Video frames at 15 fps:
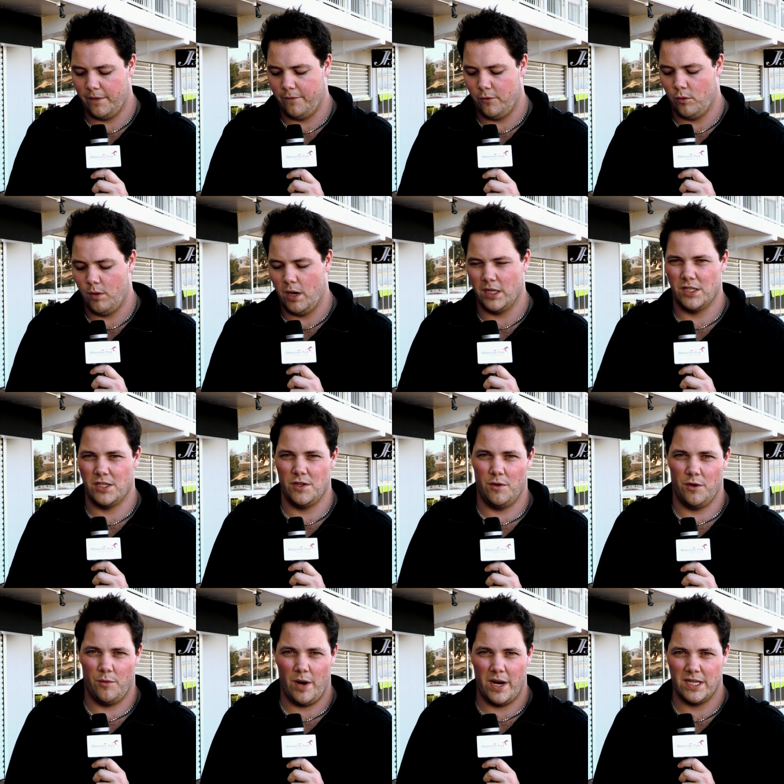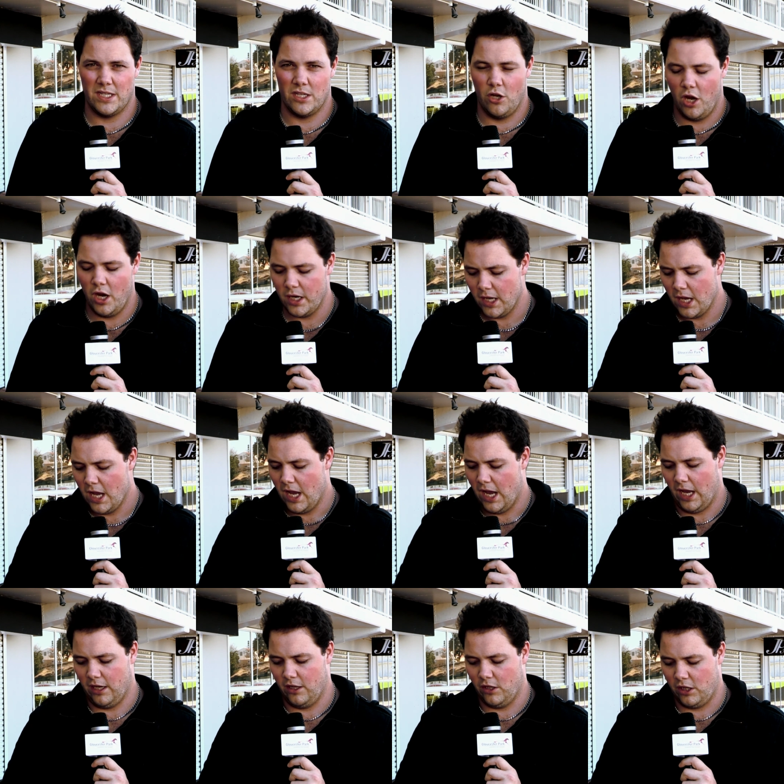4, 1, 2 in race 9,
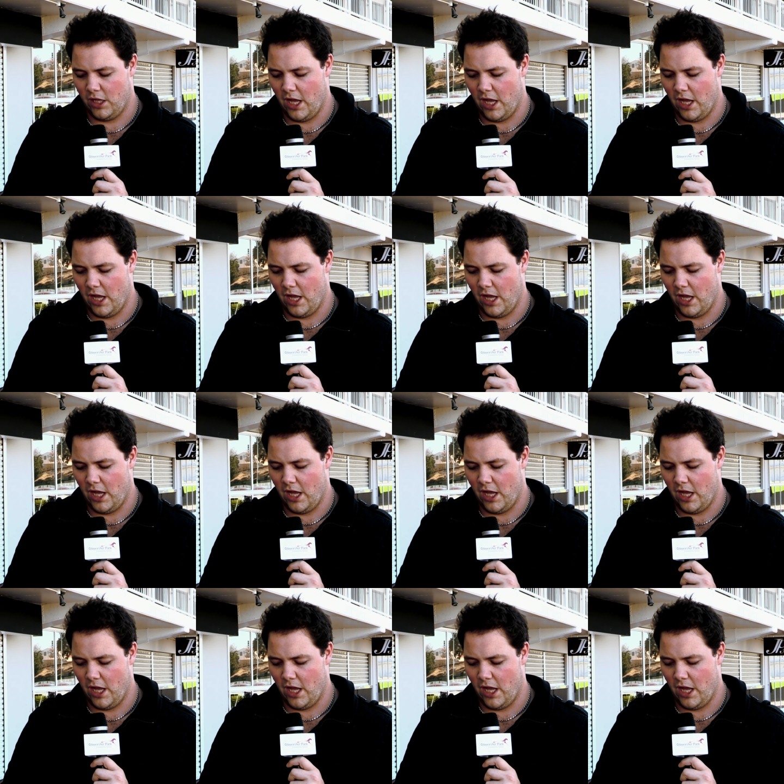and in the